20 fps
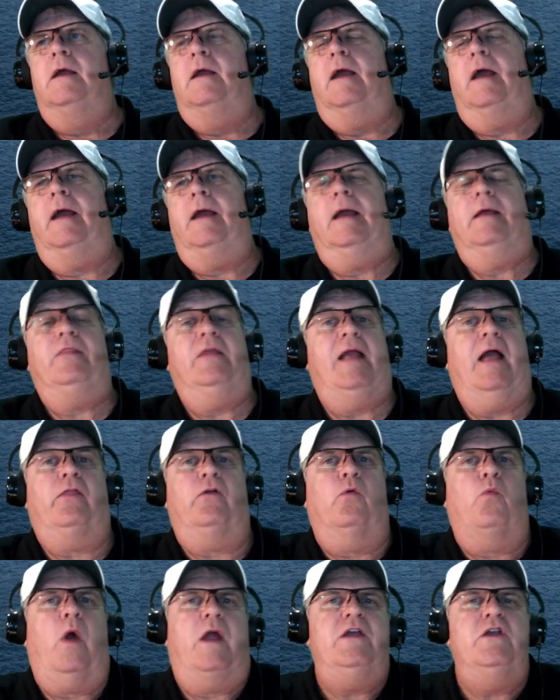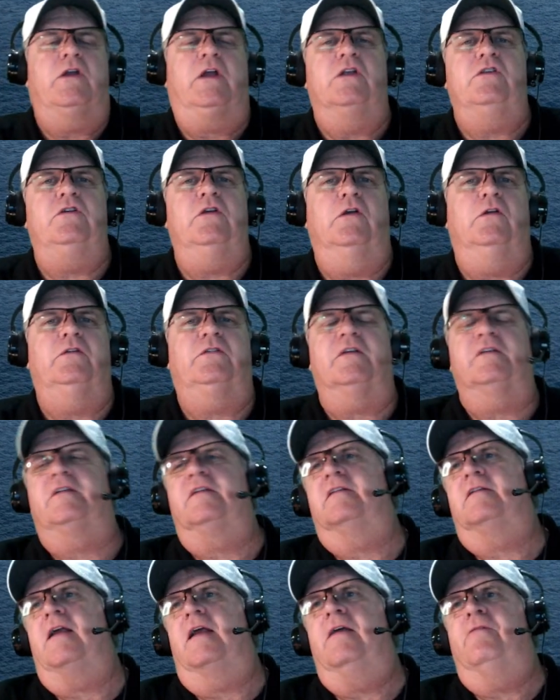the other way you could use this
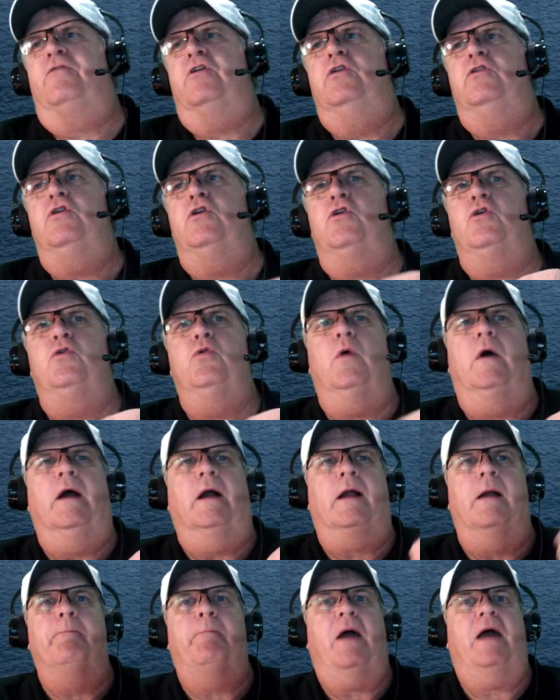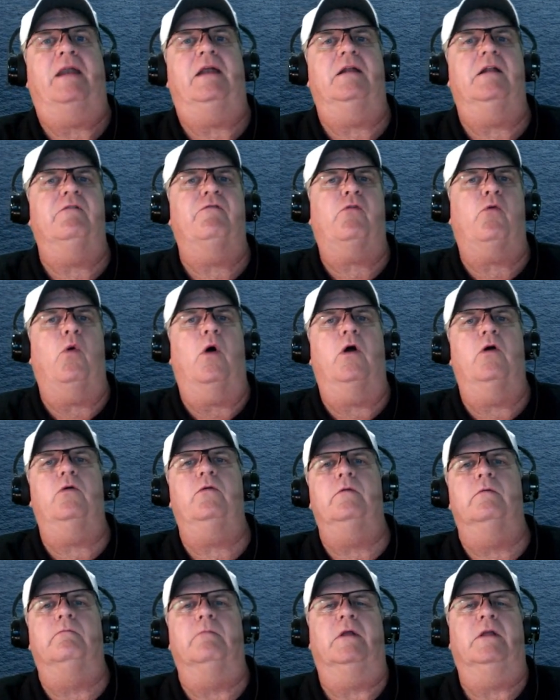is if you knew a competitive quote,